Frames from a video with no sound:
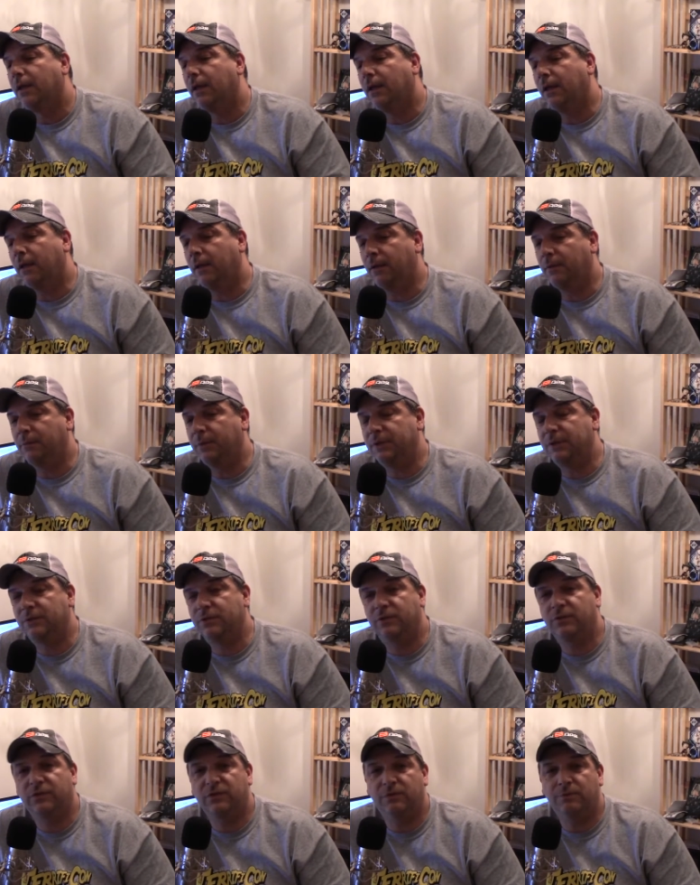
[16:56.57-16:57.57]
but
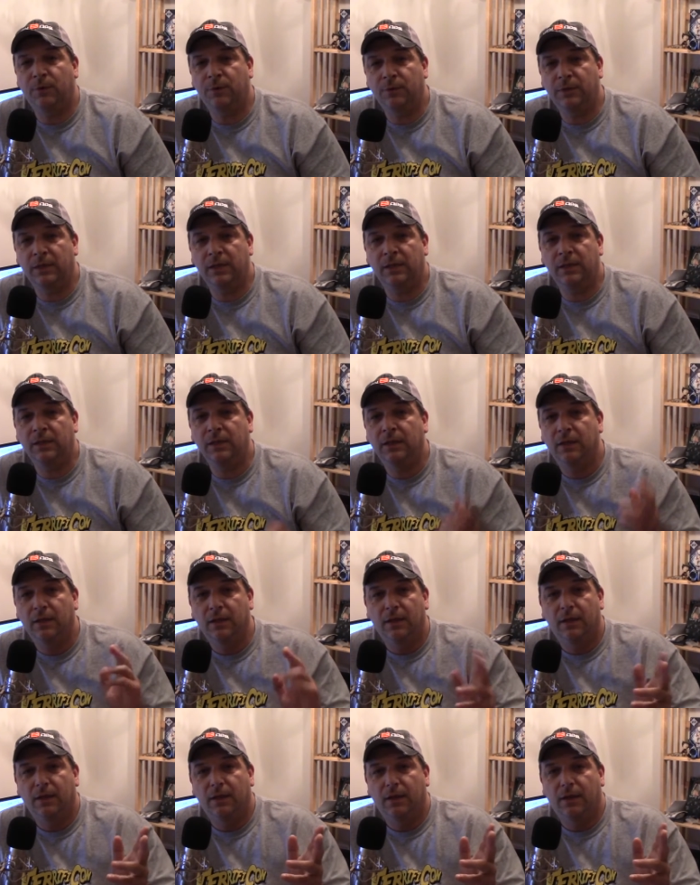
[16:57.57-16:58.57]
Drift Smokey,
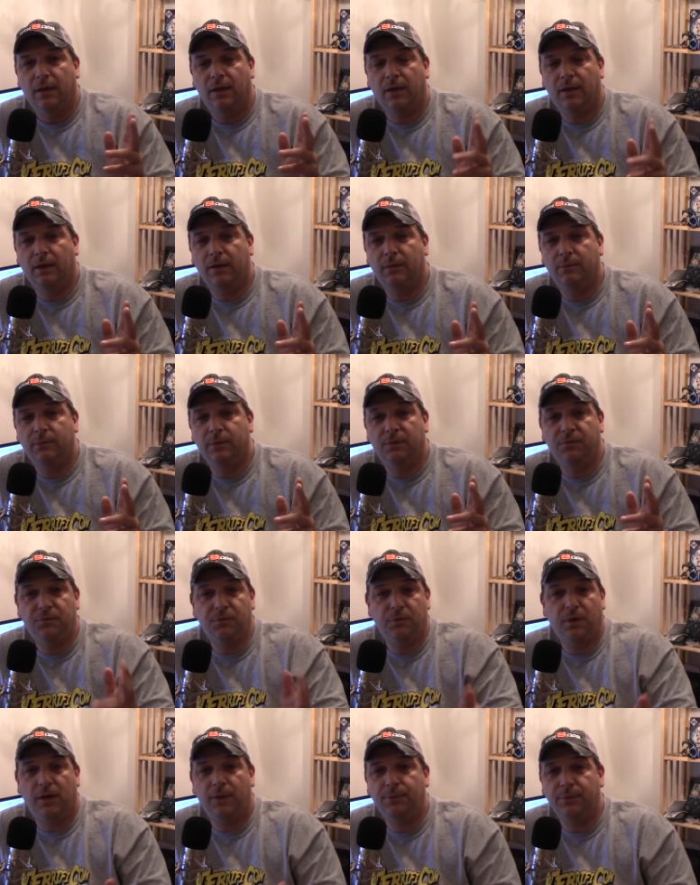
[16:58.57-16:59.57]
if
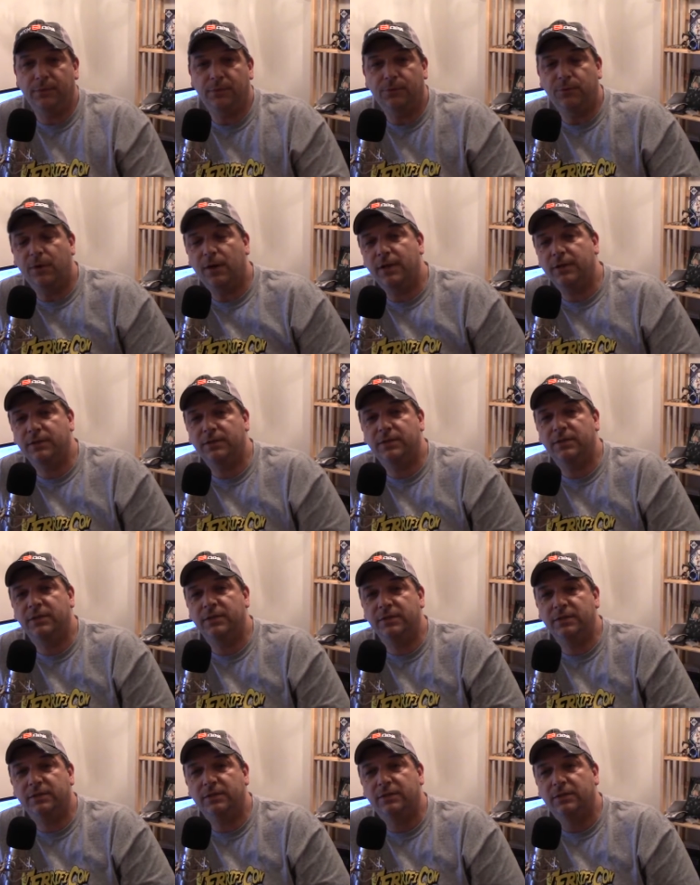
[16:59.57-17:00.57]
you happen to watch
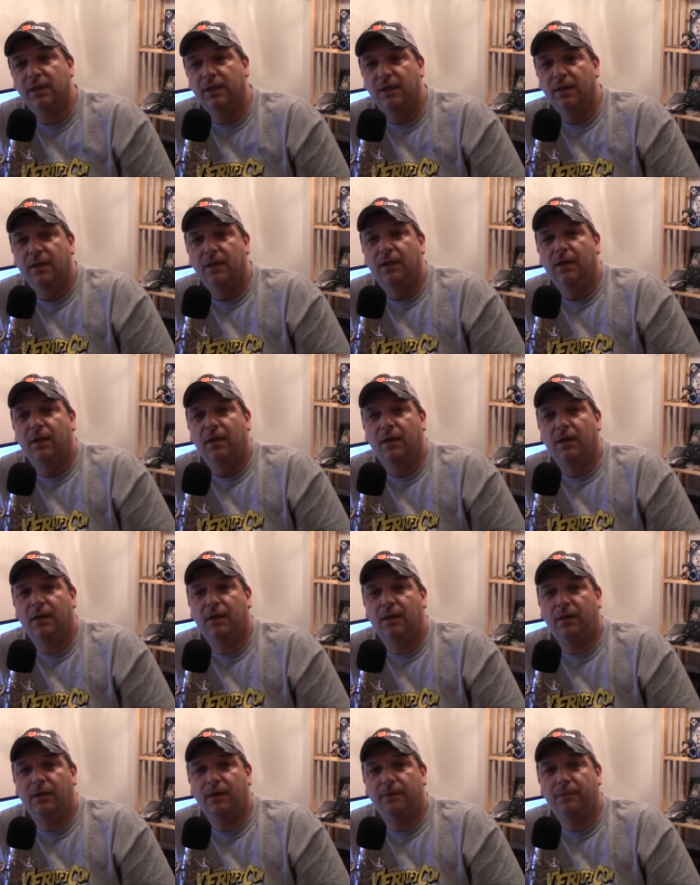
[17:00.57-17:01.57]
this,
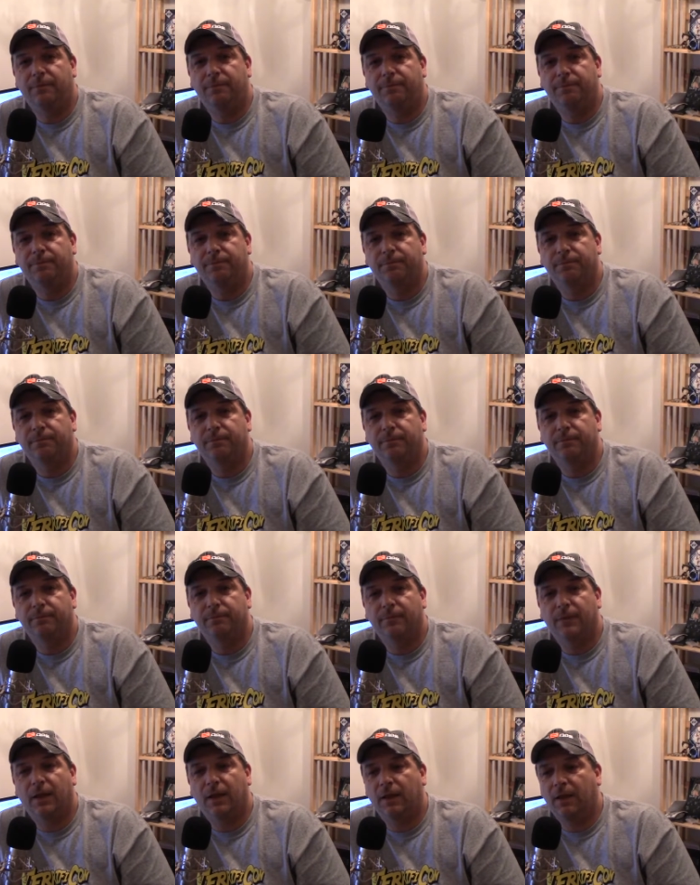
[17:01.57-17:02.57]

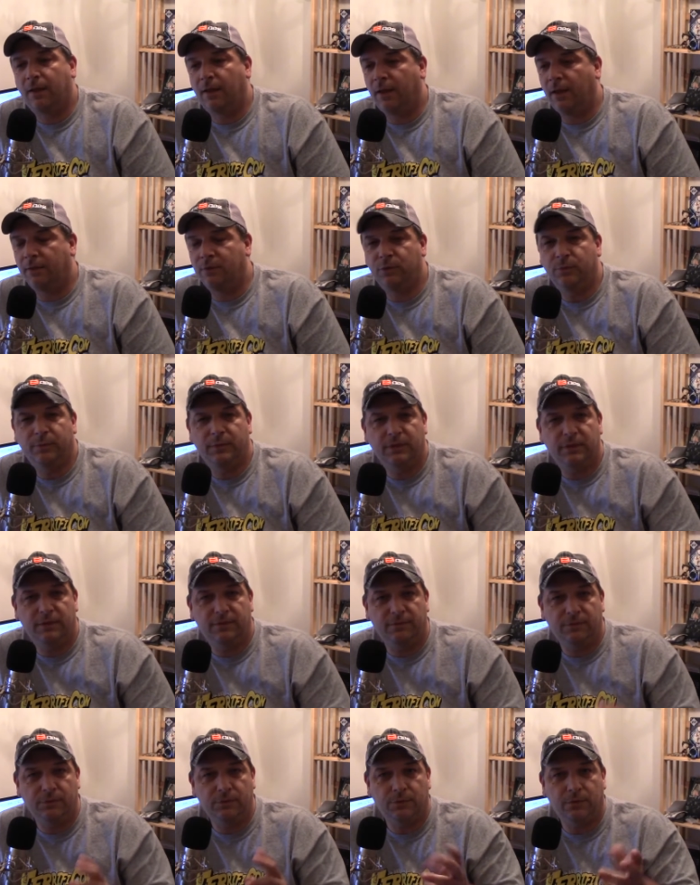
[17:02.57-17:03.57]
I do
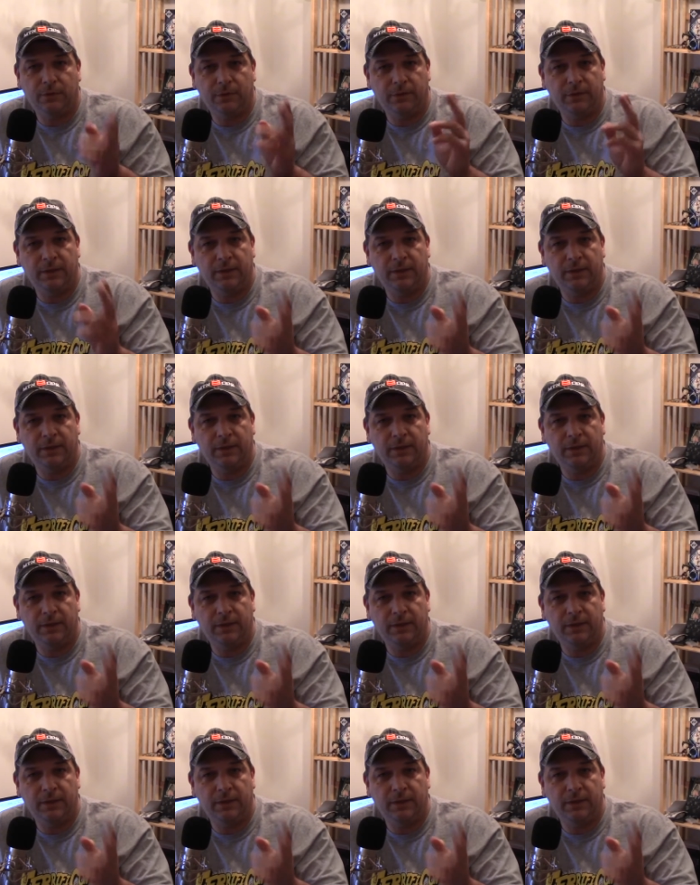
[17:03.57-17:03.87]
believe you are